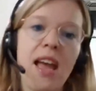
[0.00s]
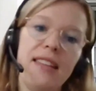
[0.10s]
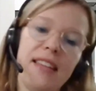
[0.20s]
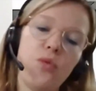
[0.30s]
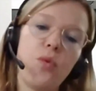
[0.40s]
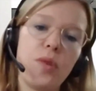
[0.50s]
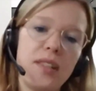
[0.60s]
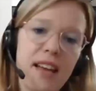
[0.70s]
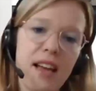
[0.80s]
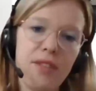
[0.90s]
And then we
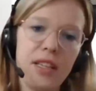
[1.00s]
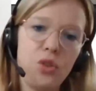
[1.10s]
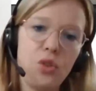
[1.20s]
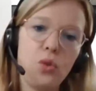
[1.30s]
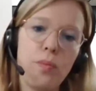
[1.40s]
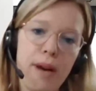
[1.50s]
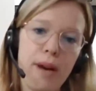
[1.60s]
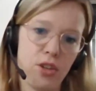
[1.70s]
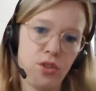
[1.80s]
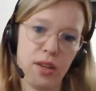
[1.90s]
will dive into
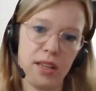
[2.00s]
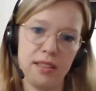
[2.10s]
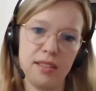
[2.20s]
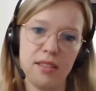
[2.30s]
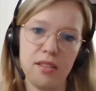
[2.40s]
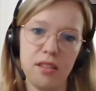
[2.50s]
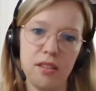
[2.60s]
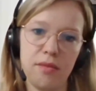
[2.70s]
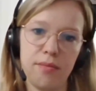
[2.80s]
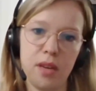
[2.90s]
buyer credits
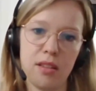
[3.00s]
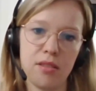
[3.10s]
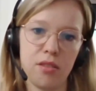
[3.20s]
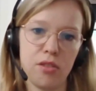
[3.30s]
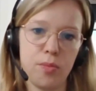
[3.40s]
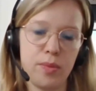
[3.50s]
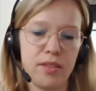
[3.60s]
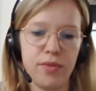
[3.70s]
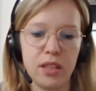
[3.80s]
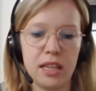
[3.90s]
as a
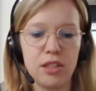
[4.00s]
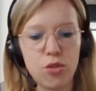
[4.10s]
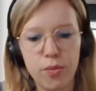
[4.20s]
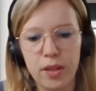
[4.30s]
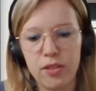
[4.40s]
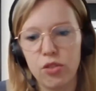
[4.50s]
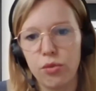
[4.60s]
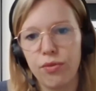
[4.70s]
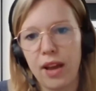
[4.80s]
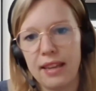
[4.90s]
specific instrument
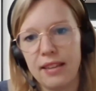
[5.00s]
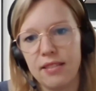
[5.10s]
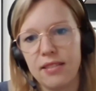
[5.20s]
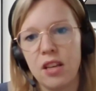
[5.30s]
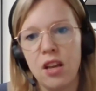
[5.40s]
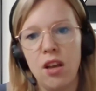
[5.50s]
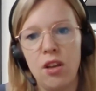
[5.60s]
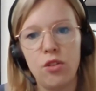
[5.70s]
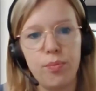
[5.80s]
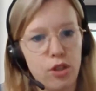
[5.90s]
to finance
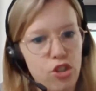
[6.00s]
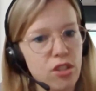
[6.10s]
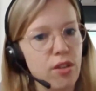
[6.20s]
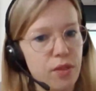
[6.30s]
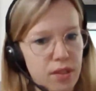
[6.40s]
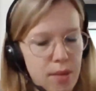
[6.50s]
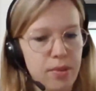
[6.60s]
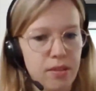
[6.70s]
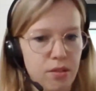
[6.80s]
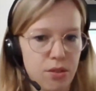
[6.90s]
the purchase of the
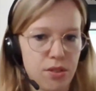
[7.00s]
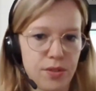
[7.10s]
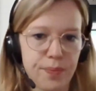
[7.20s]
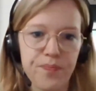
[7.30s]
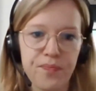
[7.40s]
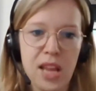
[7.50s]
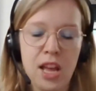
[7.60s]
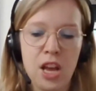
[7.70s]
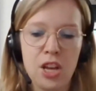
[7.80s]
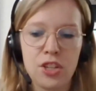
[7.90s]
capital goods.
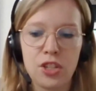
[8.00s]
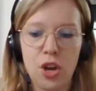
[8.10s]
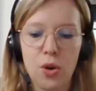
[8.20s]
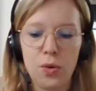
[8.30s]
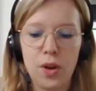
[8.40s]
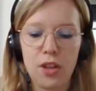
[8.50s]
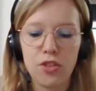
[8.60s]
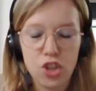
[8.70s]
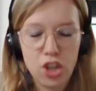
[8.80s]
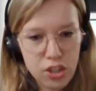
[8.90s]
So
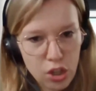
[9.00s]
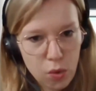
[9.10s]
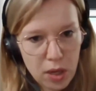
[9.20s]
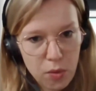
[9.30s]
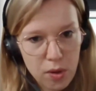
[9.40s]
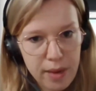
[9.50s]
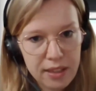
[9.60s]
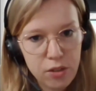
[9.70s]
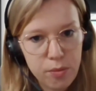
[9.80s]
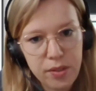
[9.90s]
just a quick
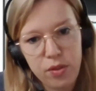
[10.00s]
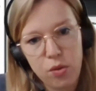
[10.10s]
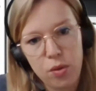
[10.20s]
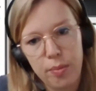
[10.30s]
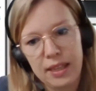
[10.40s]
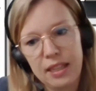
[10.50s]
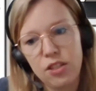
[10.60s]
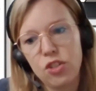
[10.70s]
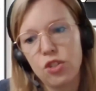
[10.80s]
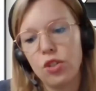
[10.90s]
reminder before we
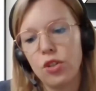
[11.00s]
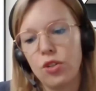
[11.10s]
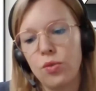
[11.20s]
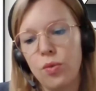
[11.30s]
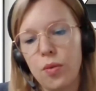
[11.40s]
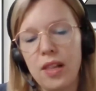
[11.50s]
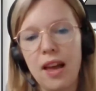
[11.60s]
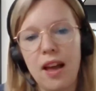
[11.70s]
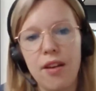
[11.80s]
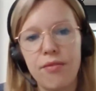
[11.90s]
begin. So we will
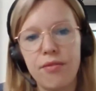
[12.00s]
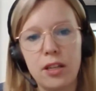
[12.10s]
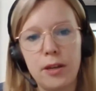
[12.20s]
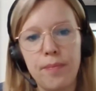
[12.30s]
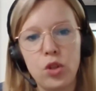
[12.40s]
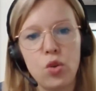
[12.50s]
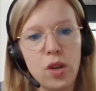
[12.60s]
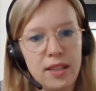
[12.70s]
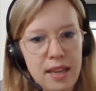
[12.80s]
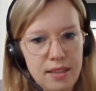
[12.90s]
have
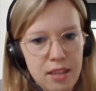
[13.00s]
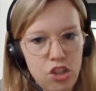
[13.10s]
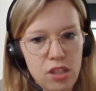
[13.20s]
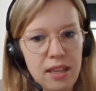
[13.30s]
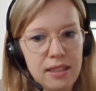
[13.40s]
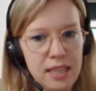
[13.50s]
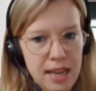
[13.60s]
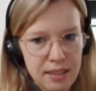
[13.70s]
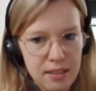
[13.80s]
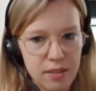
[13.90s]
Q&A session at the
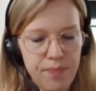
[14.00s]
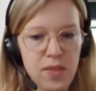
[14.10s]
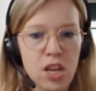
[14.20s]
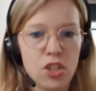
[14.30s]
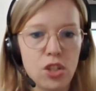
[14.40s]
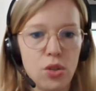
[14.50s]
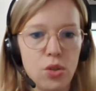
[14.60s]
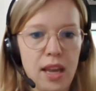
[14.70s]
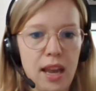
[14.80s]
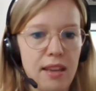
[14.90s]
end. So
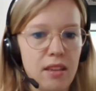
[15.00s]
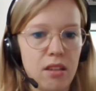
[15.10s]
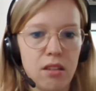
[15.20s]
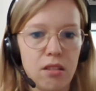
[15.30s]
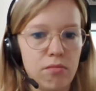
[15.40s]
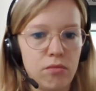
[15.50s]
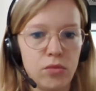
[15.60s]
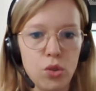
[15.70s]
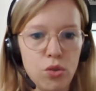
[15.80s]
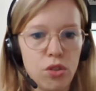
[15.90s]
you can
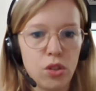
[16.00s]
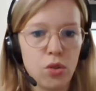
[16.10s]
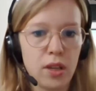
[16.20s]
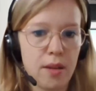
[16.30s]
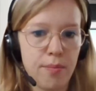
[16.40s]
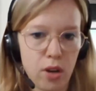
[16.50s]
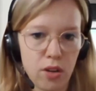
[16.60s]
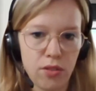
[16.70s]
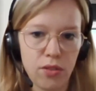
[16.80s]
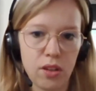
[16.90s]
use the Q&A
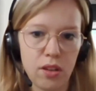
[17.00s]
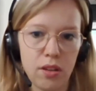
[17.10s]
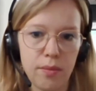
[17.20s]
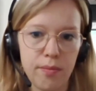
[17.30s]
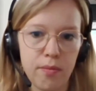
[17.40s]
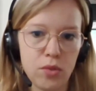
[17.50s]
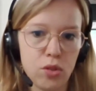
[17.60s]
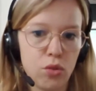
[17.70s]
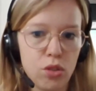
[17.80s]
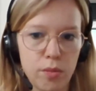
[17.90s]
box to
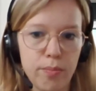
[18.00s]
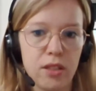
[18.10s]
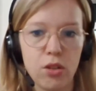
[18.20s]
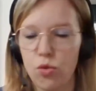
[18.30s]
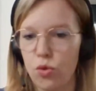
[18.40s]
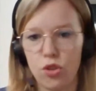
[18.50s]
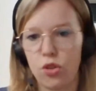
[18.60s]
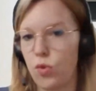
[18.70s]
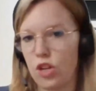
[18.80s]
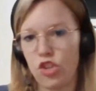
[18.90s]
submit your
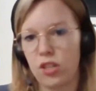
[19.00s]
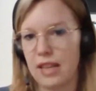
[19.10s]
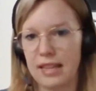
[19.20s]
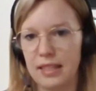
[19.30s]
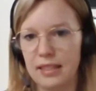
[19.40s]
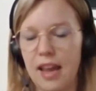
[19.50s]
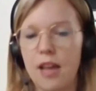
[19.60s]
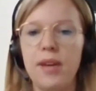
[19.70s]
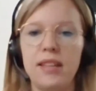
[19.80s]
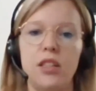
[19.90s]
question
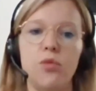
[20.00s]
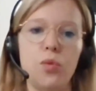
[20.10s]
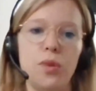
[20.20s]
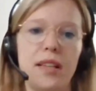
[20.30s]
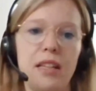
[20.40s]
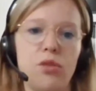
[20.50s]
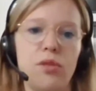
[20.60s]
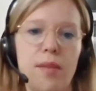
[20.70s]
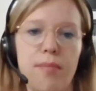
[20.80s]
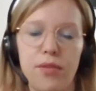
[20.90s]
anytime, and then we will get to
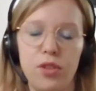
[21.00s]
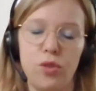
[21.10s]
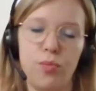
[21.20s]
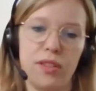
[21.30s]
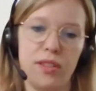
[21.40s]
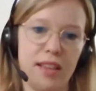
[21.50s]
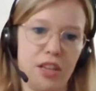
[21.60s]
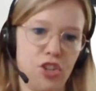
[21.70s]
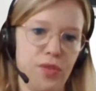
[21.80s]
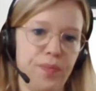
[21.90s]
them after the
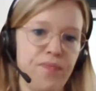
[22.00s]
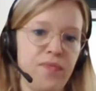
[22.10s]
presentation.